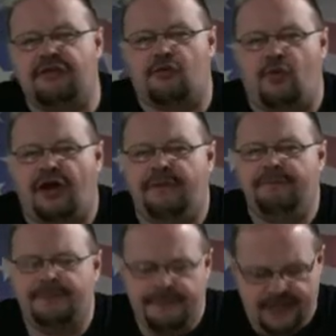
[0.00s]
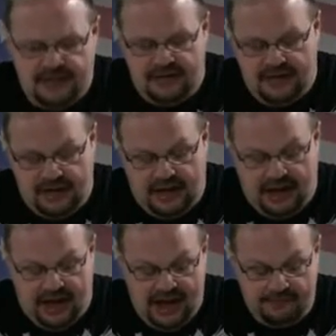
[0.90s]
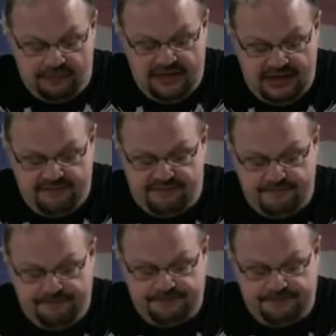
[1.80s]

neither one. I believe